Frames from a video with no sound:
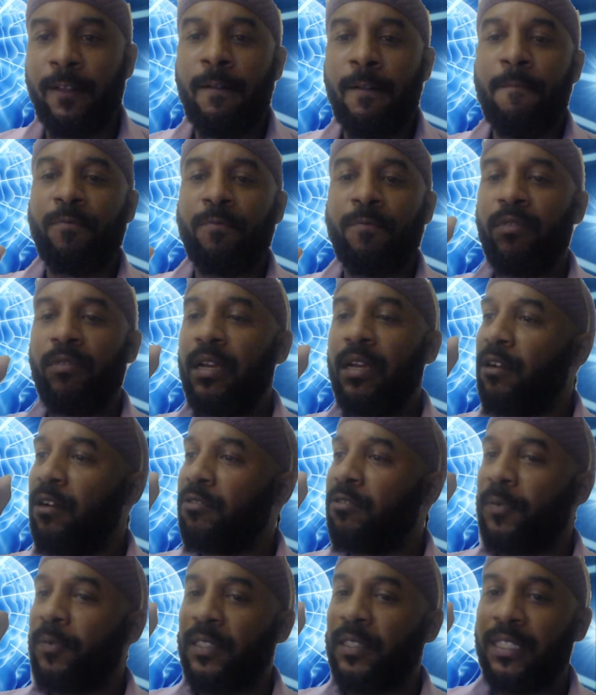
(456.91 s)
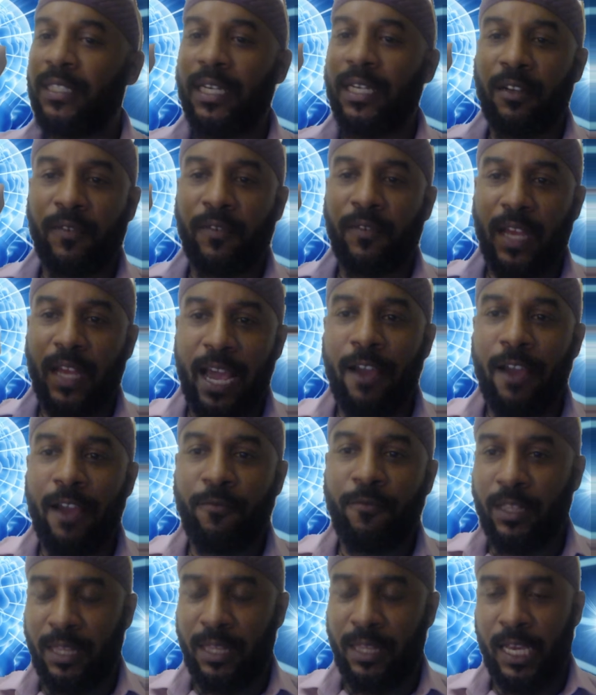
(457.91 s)
300% of
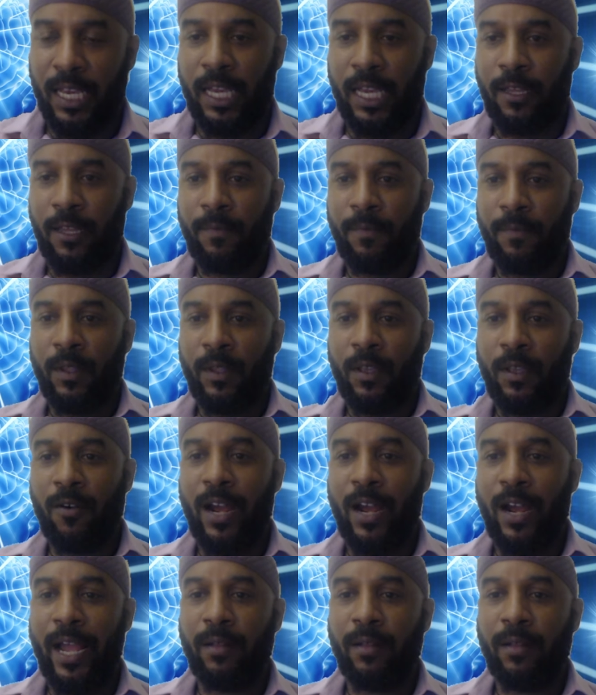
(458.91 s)
everything. All right?